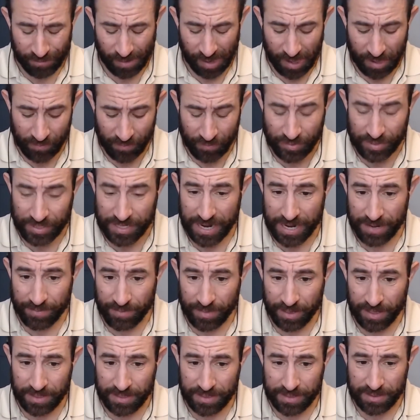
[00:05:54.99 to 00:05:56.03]
for 10
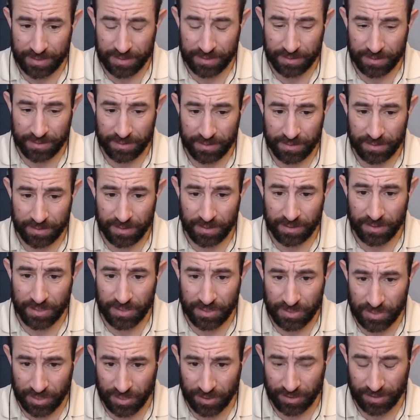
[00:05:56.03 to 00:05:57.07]
months this
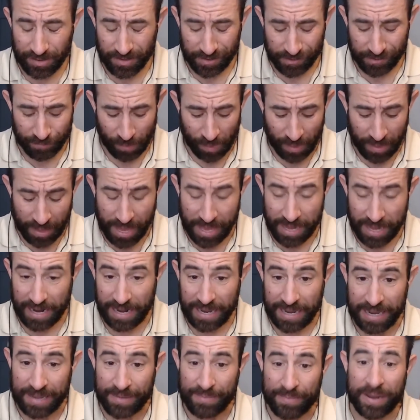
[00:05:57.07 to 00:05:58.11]
year. And I
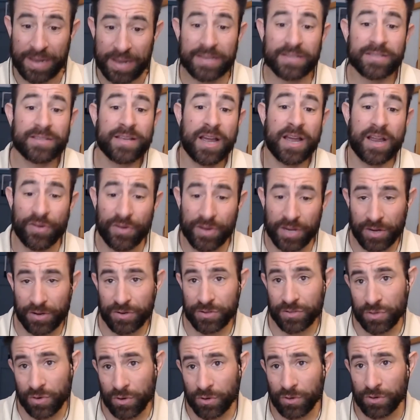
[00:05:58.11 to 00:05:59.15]
hit my entire year's
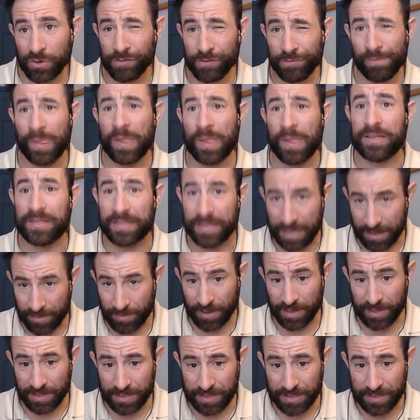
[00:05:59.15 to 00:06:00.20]
goal in 10
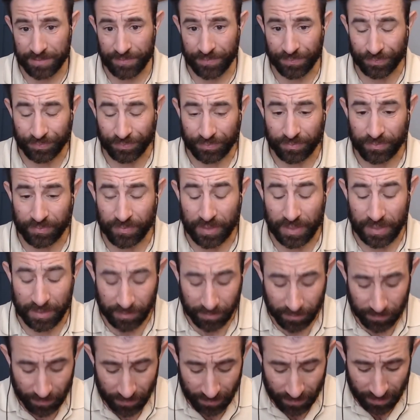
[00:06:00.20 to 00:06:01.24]
months.
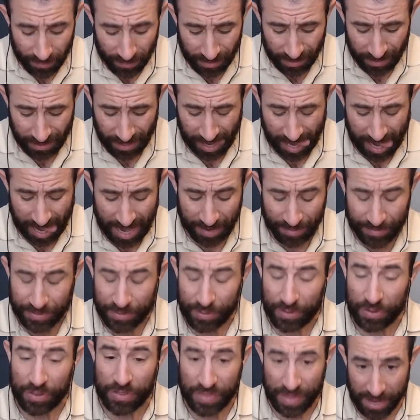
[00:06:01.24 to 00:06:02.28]
And I'm so
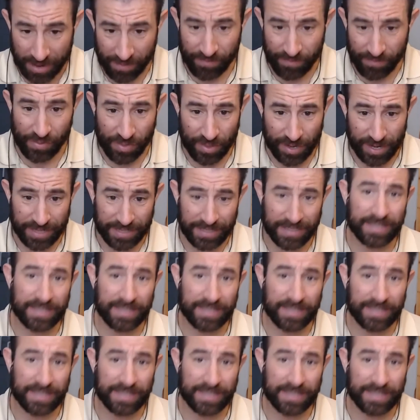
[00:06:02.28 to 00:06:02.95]
thankful that I did